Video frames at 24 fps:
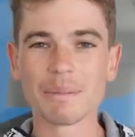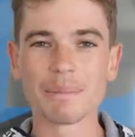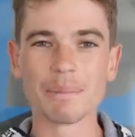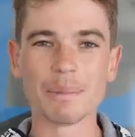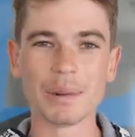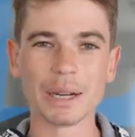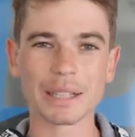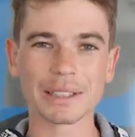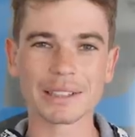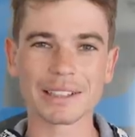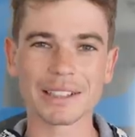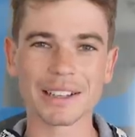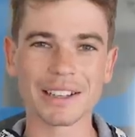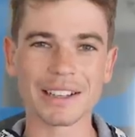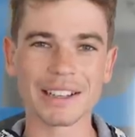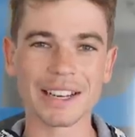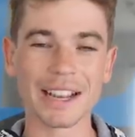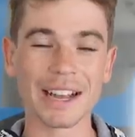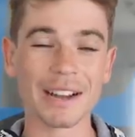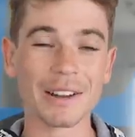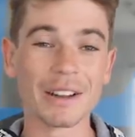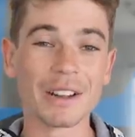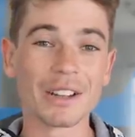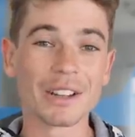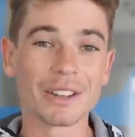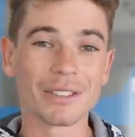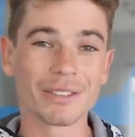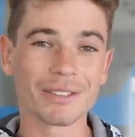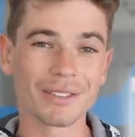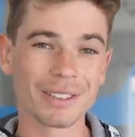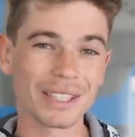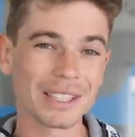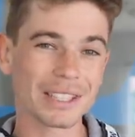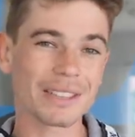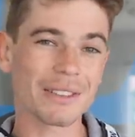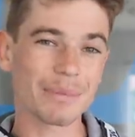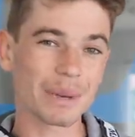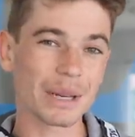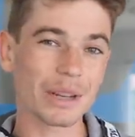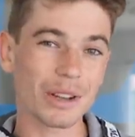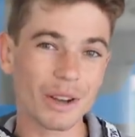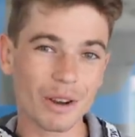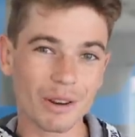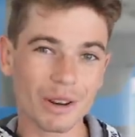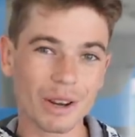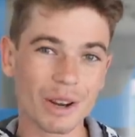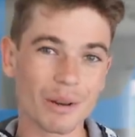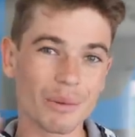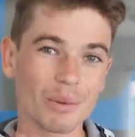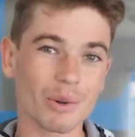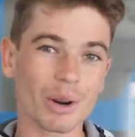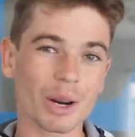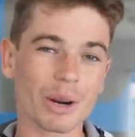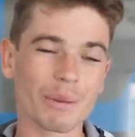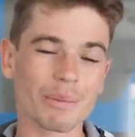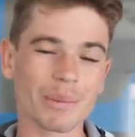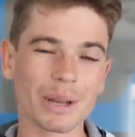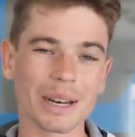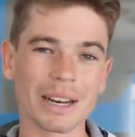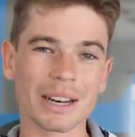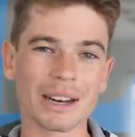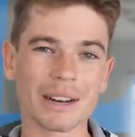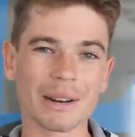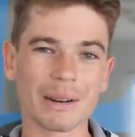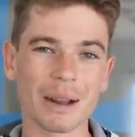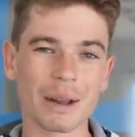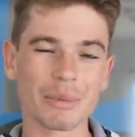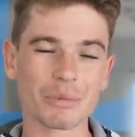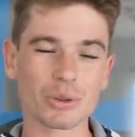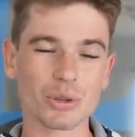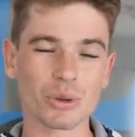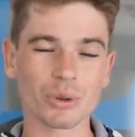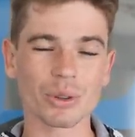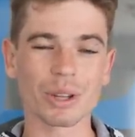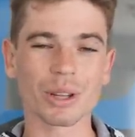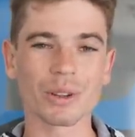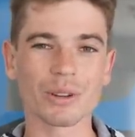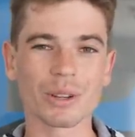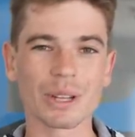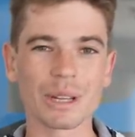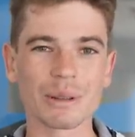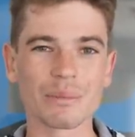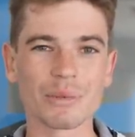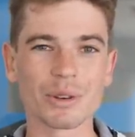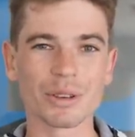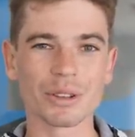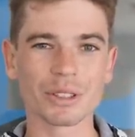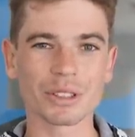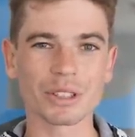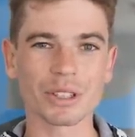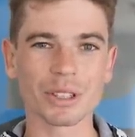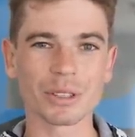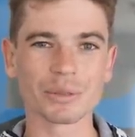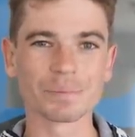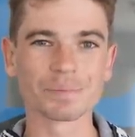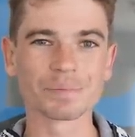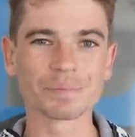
but uh, yeah, these have been going up quite a bit and I'm sure they'll keep doing so.